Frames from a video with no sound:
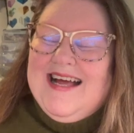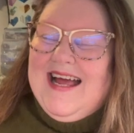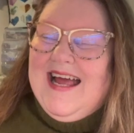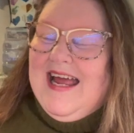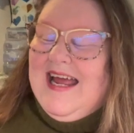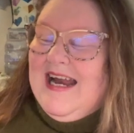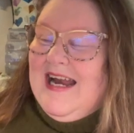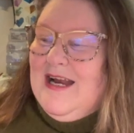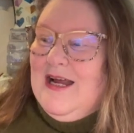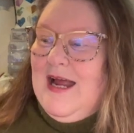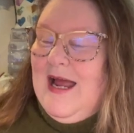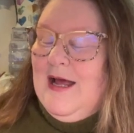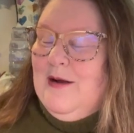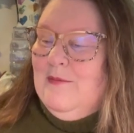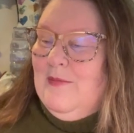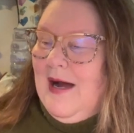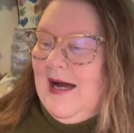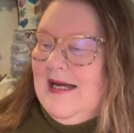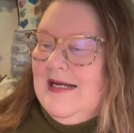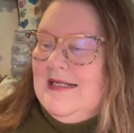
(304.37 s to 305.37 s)
And
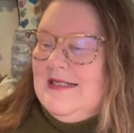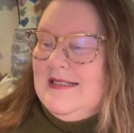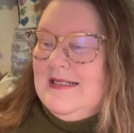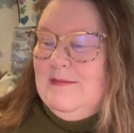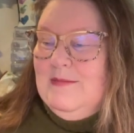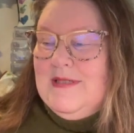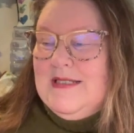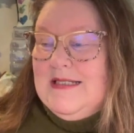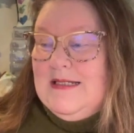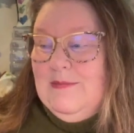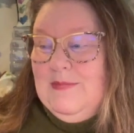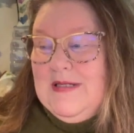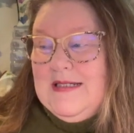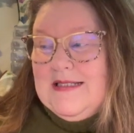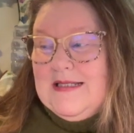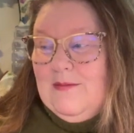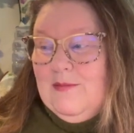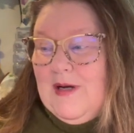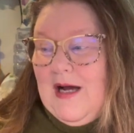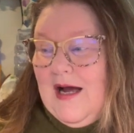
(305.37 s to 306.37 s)
mine seems to be
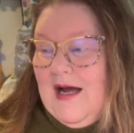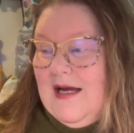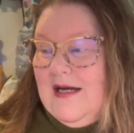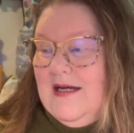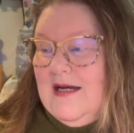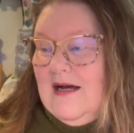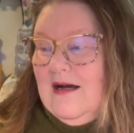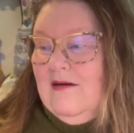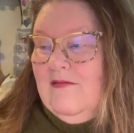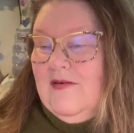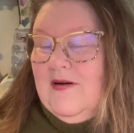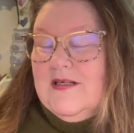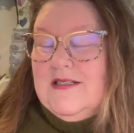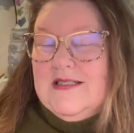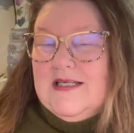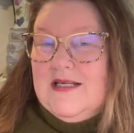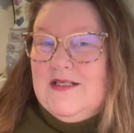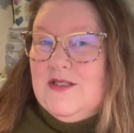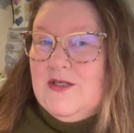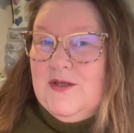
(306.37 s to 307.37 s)
some kind of a
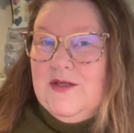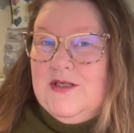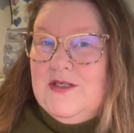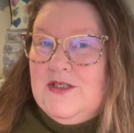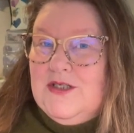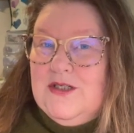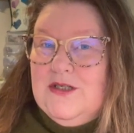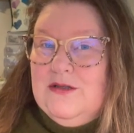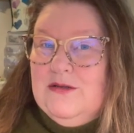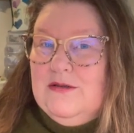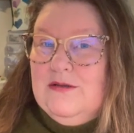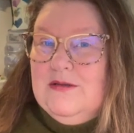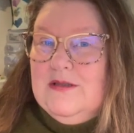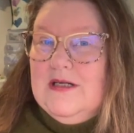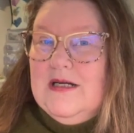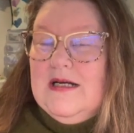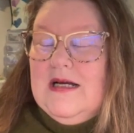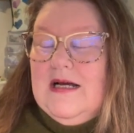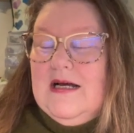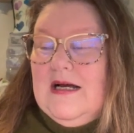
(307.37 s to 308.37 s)
sensor issue.
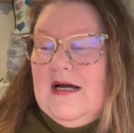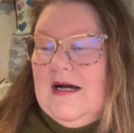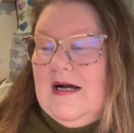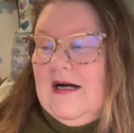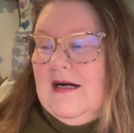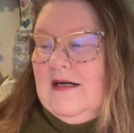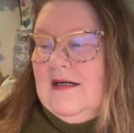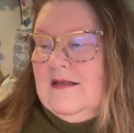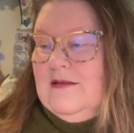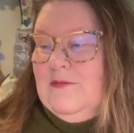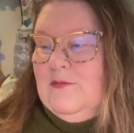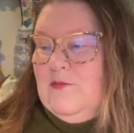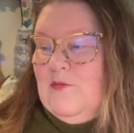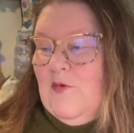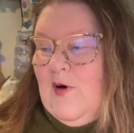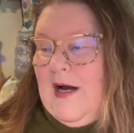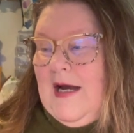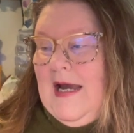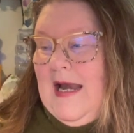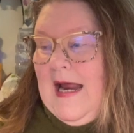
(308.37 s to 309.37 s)

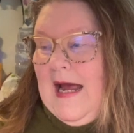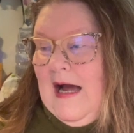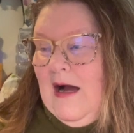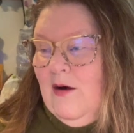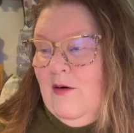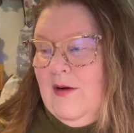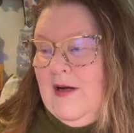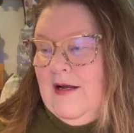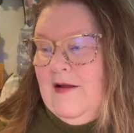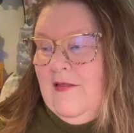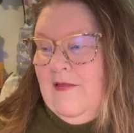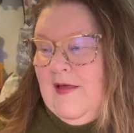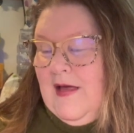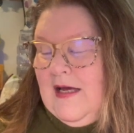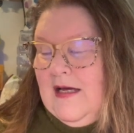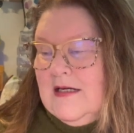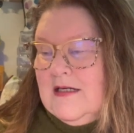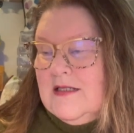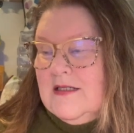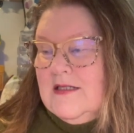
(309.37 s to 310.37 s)
Right now it
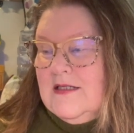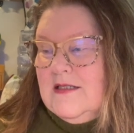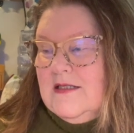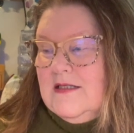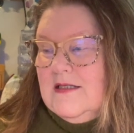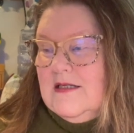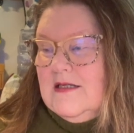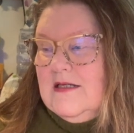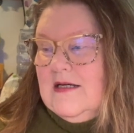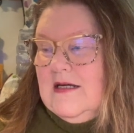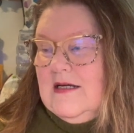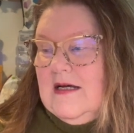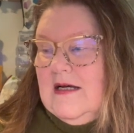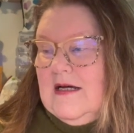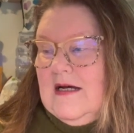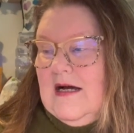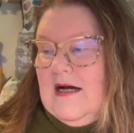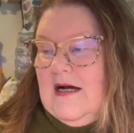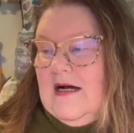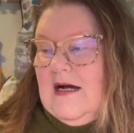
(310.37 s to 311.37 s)
thinks
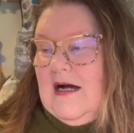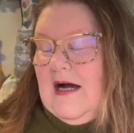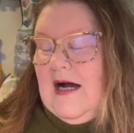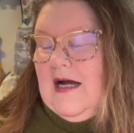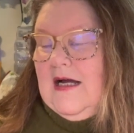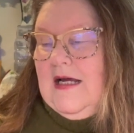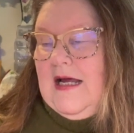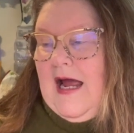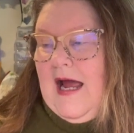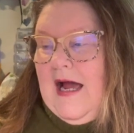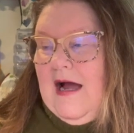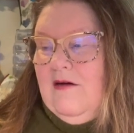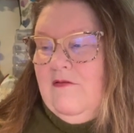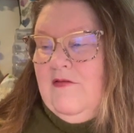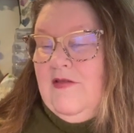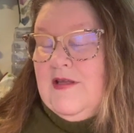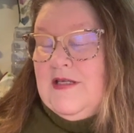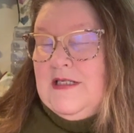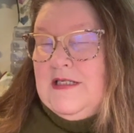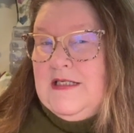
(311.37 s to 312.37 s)
I
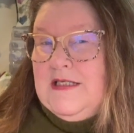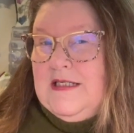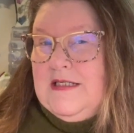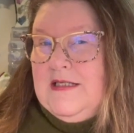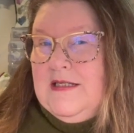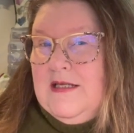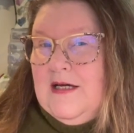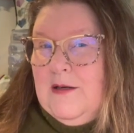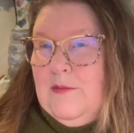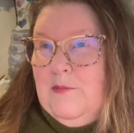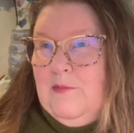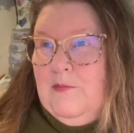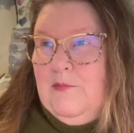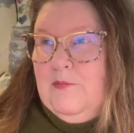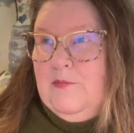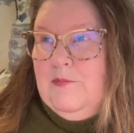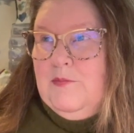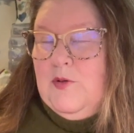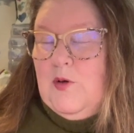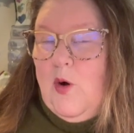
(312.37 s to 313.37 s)
have the
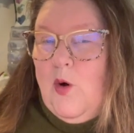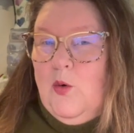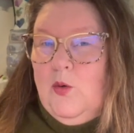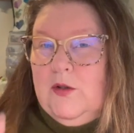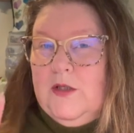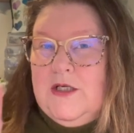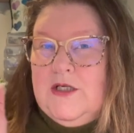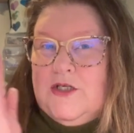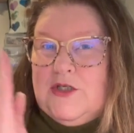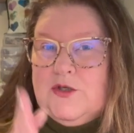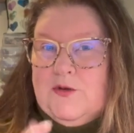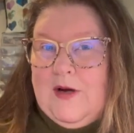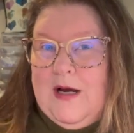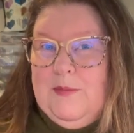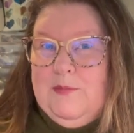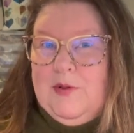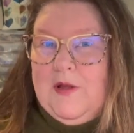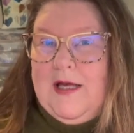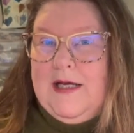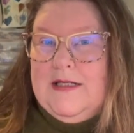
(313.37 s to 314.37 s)
only
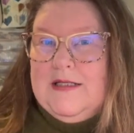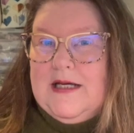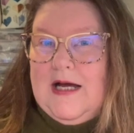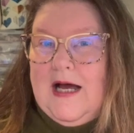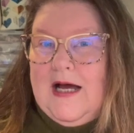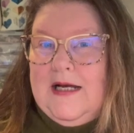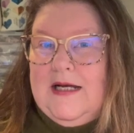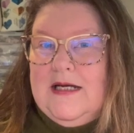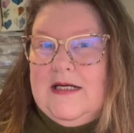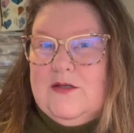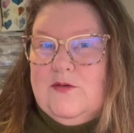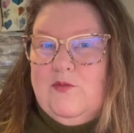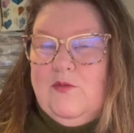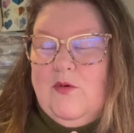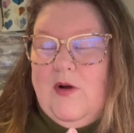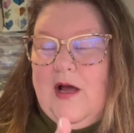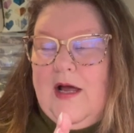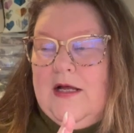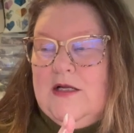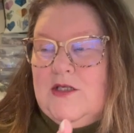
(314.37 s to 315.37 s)
straight plate on it,
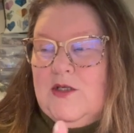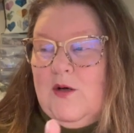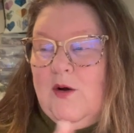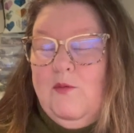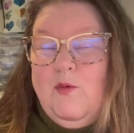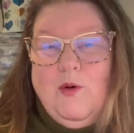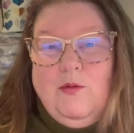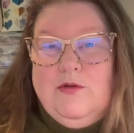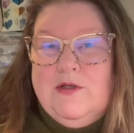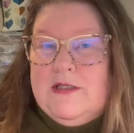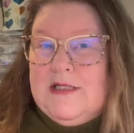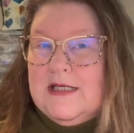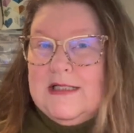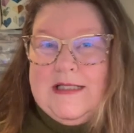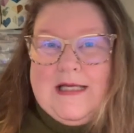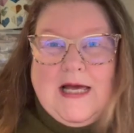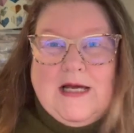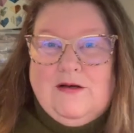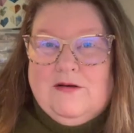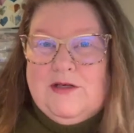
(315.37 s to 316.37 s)
and so it won't
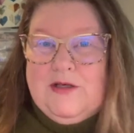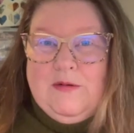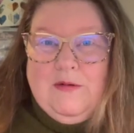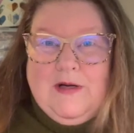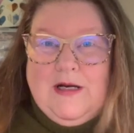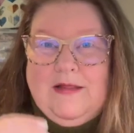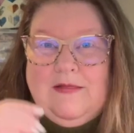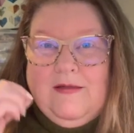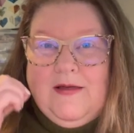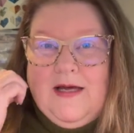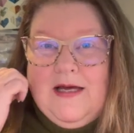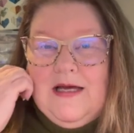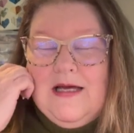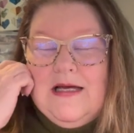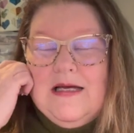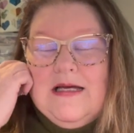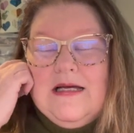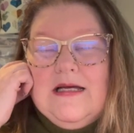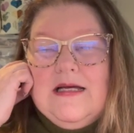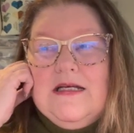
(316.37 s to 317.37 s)
zigzag or do anything.
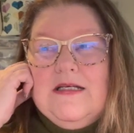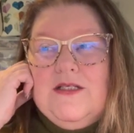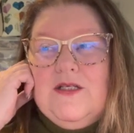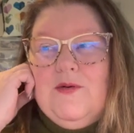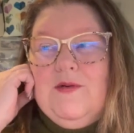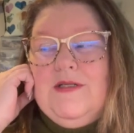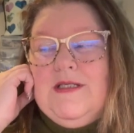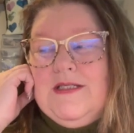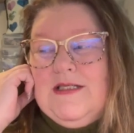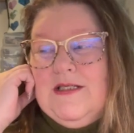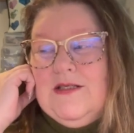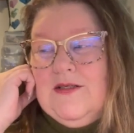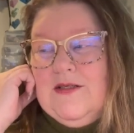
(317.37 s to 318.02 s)
So it's